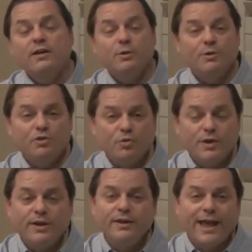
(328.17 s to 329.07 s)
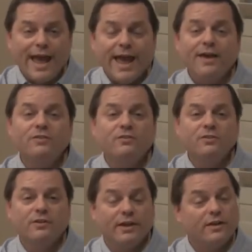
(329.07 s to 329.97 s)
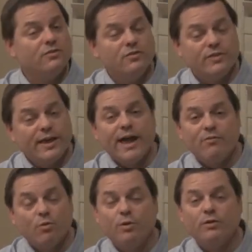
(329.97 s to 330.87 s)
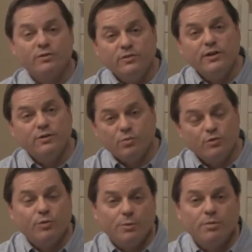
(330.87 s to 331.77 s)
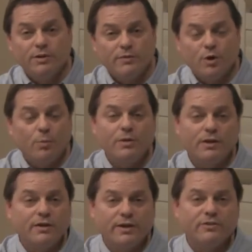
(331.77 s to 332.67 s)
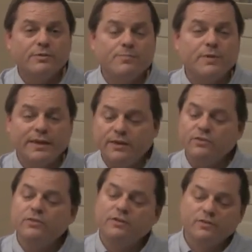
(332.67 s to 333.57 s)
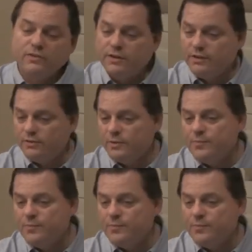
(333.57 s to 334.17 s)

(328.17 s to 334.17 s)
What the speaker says: to be treated as they have a real disease, which we believe that opiate addiction is a disease.